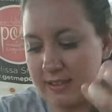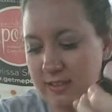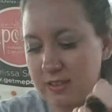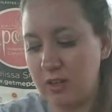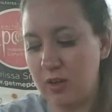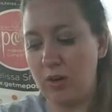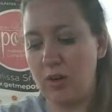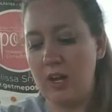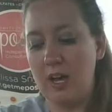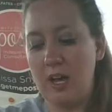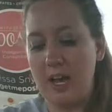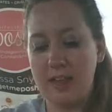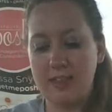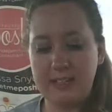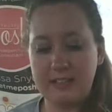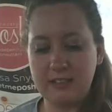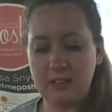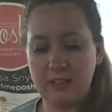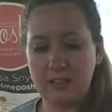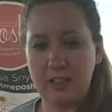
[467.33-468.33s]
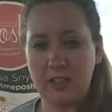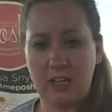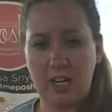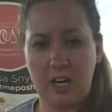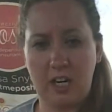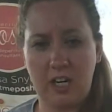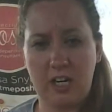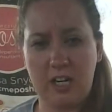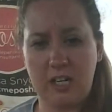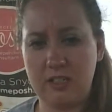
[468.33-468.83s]
So these are the
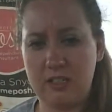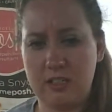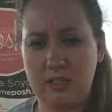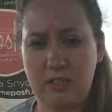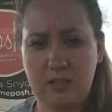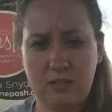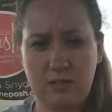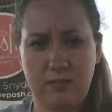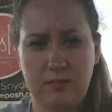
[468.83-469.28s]
current